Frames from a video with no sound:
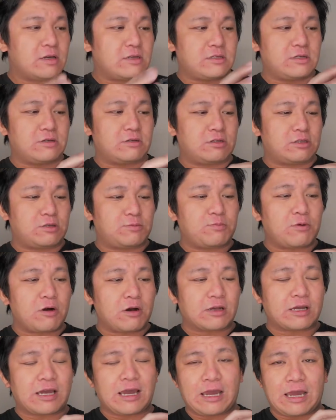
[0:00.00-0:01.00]
So the
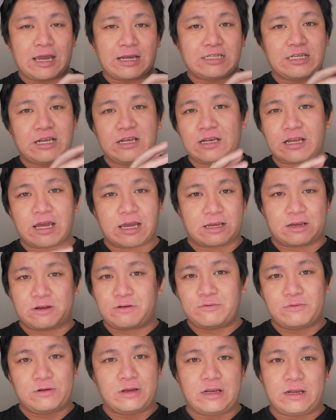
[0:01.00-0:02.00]
Spark, I actually like
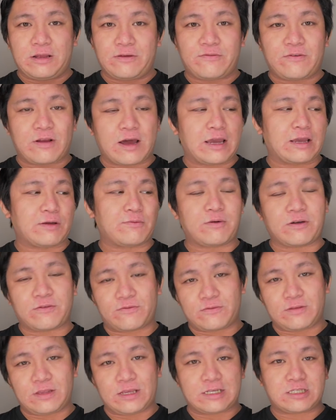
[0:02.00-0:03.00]
really flying
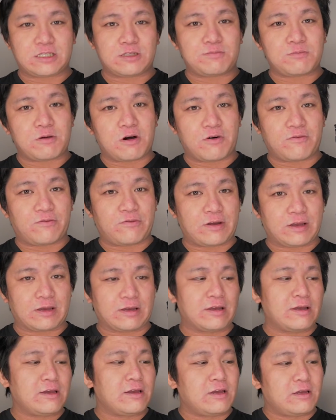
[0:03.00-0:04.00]
with this small
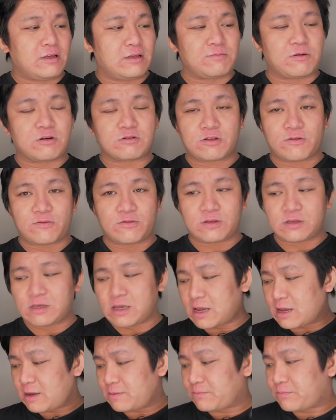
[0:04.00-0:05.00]
thing most of the
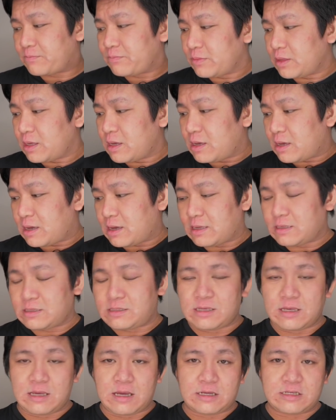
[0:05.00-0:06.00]
time,
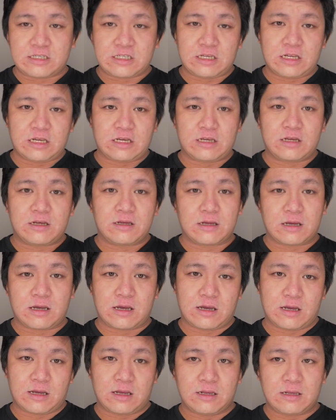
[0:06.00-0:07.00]
and actually
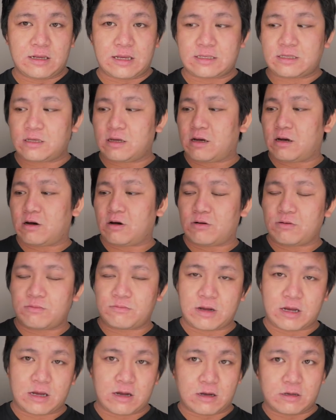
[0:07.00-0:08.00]
let all
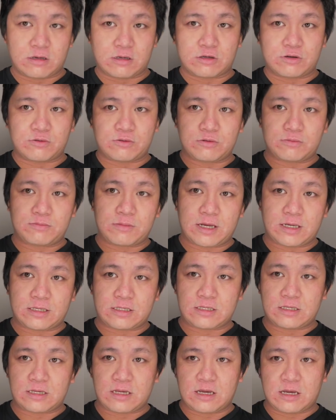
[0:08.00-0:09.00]
my other
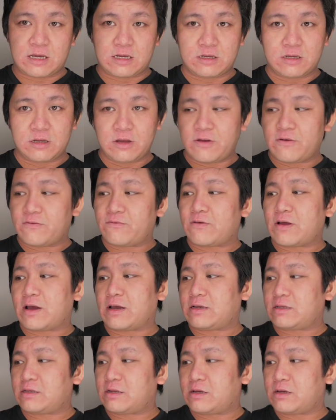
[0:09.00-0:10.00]
crewmates
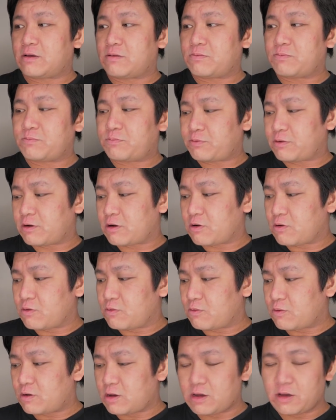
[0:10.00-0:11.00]
fly the
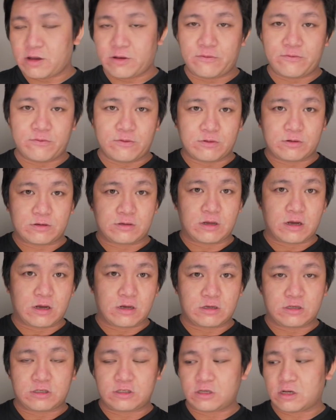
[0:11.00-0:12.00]
Pro for the
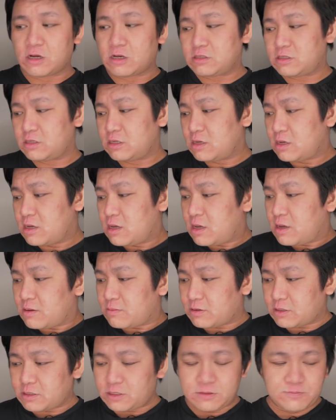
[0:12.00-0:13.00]
other shots.
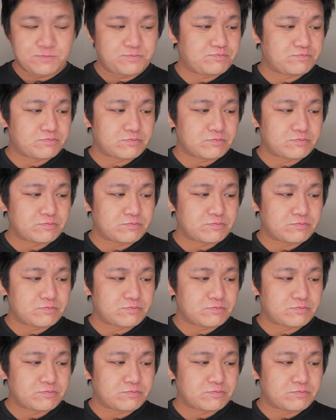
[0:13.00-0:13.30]
But